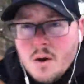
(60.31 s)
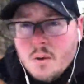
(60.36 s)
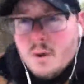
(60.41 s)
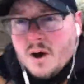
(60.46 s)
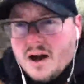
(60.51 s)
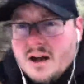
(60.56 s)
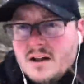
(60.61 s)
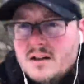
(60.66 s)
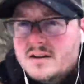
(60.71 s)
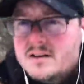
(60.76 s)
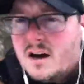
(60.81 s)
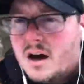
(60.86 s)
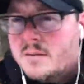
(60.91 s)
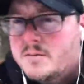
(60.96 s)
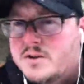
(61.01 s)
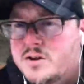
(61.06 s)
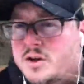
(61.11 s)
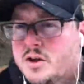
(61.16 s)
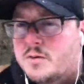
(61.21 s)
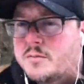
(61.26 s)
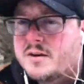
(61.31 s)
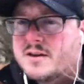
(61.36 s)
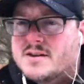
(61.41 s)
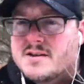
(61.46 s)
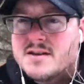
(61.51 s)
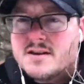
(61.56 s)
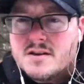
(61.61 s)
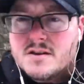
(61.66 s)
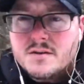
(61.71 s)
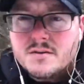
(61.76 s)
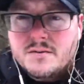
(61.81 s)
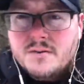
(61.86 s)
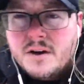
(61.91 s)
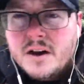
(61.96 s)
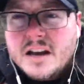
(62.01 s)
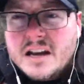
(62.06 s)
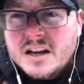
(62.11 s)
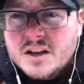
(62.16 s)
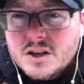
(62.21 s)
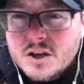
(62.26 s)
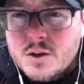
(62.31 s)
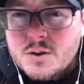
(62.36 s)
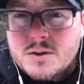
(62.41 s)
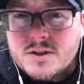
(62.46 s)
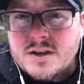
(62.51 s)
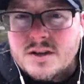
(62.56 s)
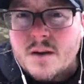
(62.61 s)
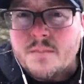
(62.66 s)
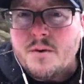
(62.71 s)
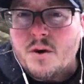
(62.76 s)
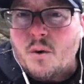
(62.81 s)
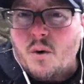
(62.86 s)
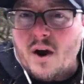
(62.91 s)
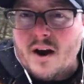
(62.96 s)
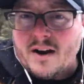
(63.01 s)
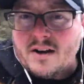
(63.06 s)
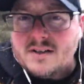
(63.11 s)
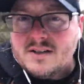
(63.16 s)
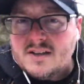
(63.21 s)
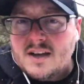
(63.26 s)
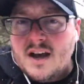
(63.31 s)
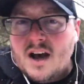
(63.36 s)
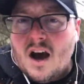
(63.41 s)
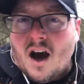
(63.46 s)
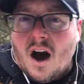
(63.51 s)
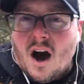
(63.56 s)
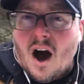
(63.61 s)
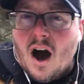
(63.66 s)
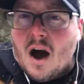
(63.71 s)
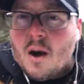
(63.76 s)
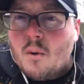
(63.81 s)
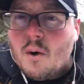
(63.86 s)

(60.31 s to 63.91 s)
Well, knob and tube consists of two separate wires, a hot